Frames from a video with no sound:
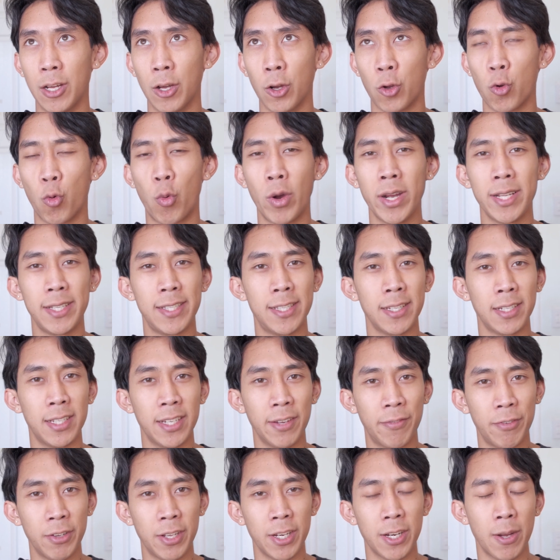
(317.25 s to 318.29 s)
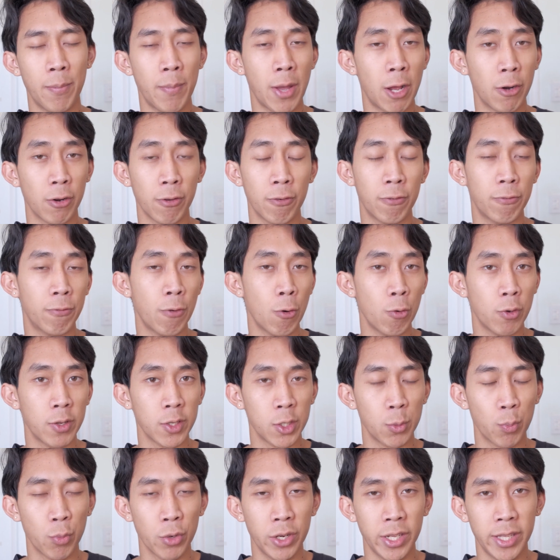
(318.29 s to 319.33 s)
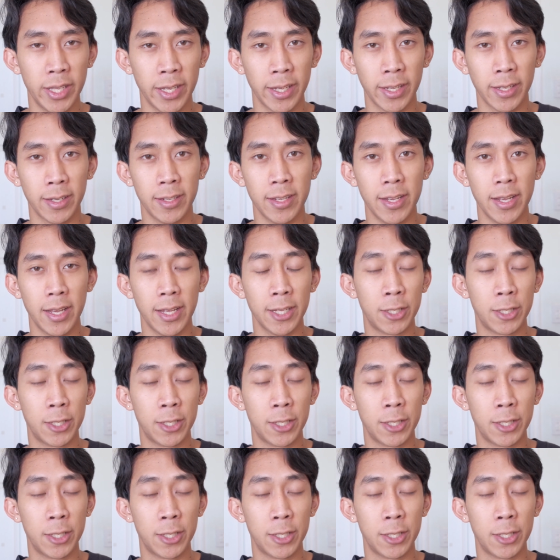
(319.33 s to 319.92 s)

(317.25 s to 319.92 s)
a quite significant amount of focus breathing.